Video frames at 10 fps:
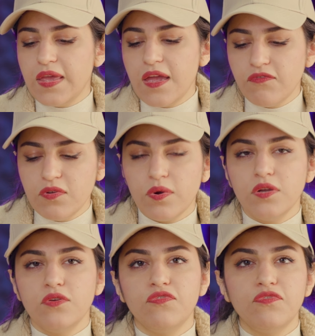Everywhere
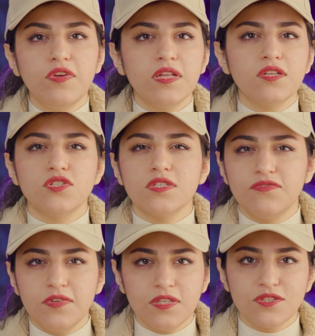you feel just
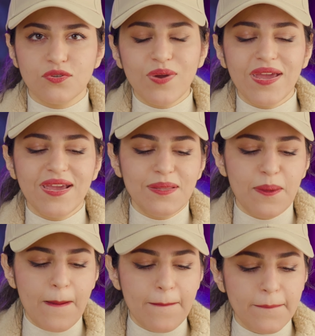feels great,
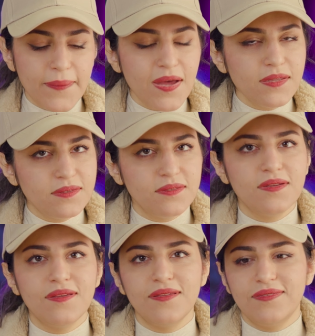but
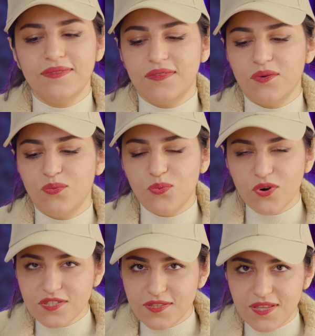the
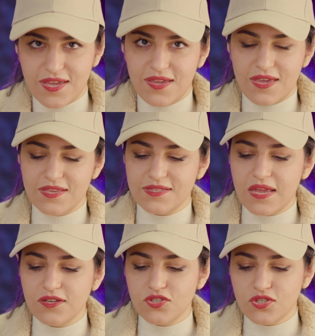worst thing is
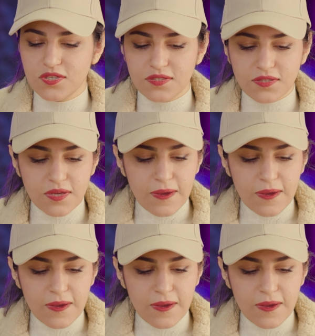that it's just